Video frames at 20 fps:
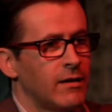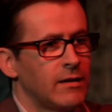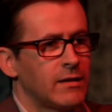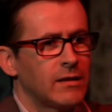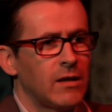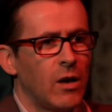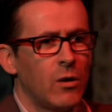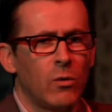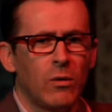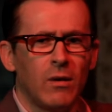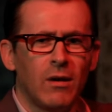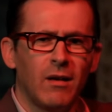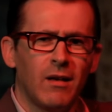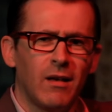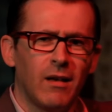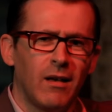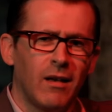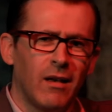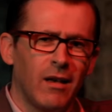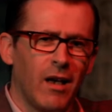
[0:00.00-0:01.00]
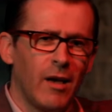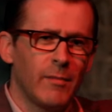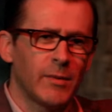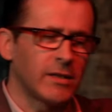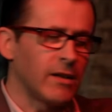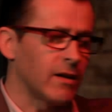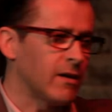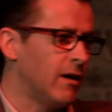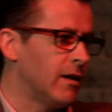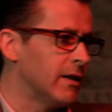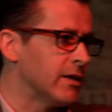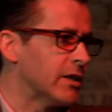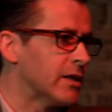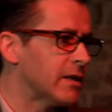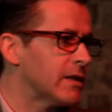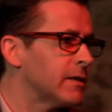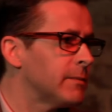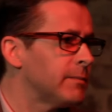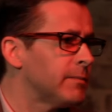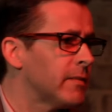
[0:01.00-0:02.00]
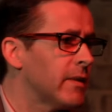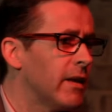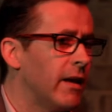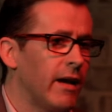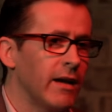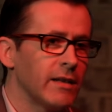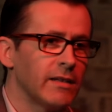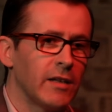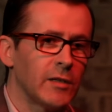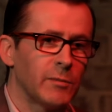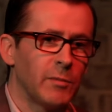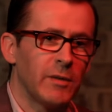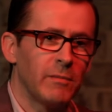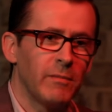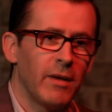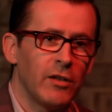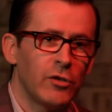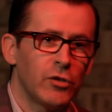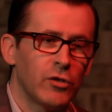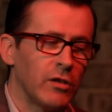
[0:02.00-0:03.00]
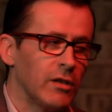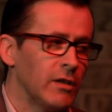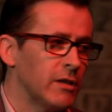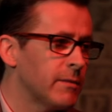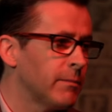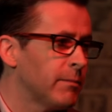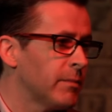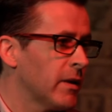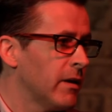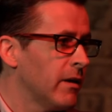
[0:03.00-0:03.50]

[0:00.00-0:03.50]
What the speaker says: So, I'm a psychologist, as has been mentioned,